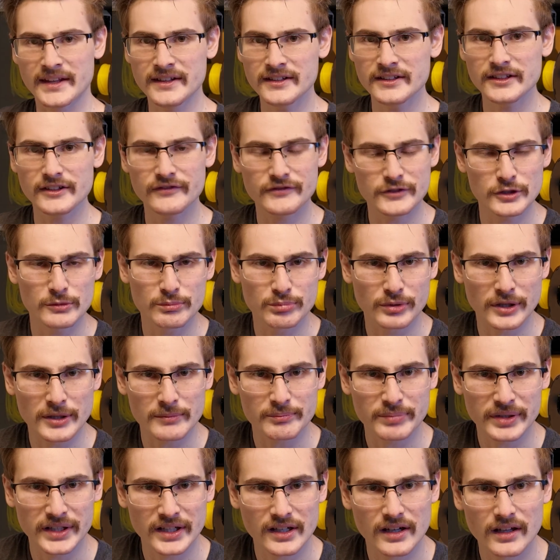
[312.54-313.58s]
And if you
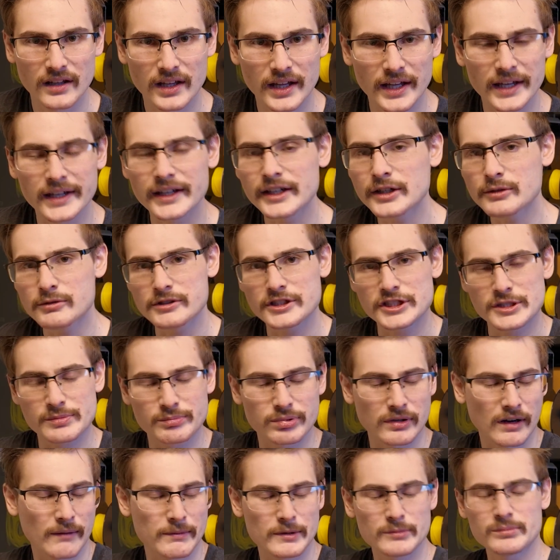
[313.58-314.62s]
print PLA, which
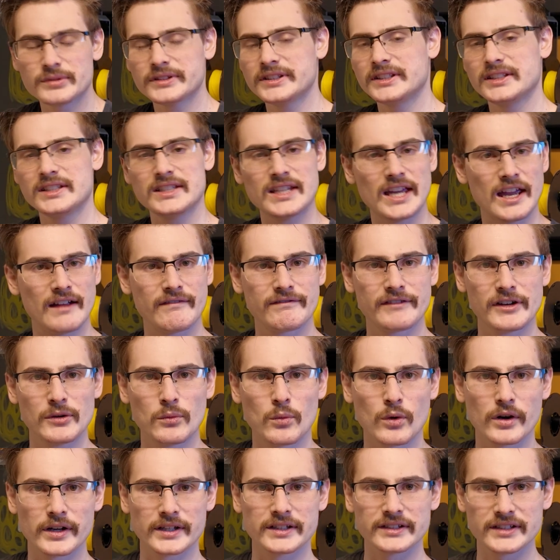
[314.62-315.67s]
probably
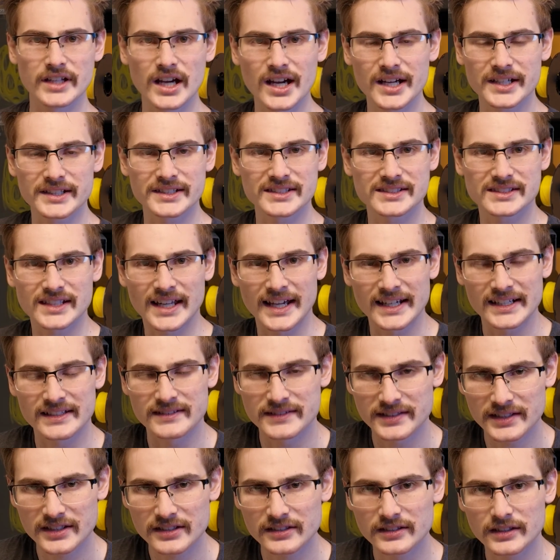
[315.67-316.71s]
everyone does,
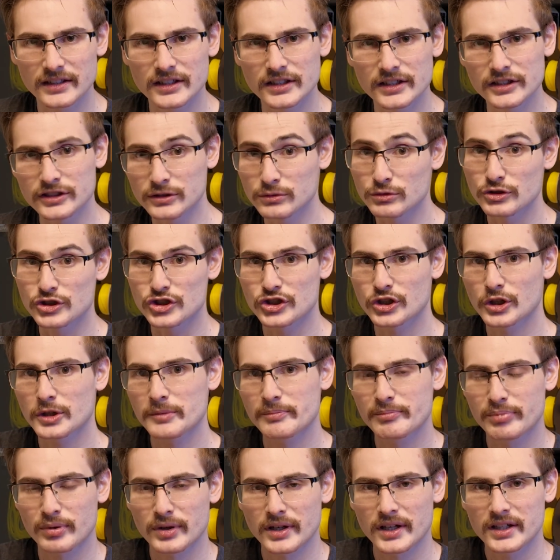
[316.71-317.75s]
ideally you
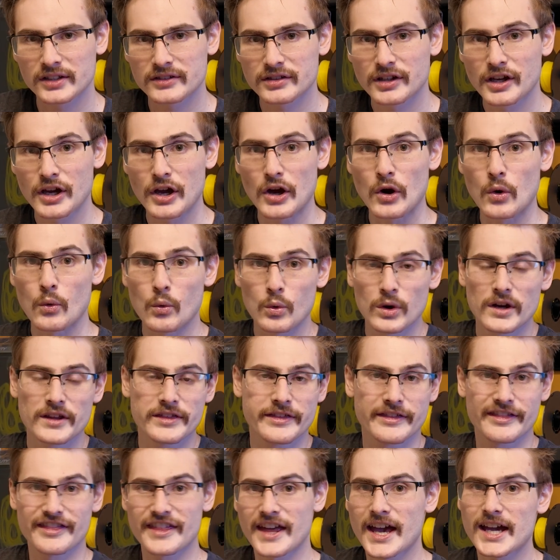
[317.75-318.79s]
should print
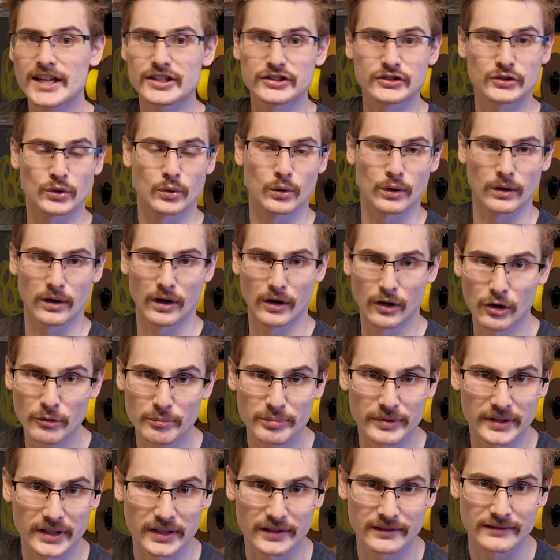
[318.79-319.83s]
with that door
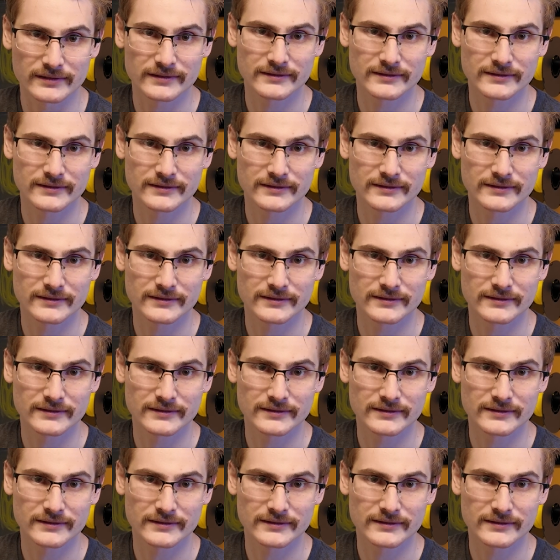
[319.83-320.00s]
open.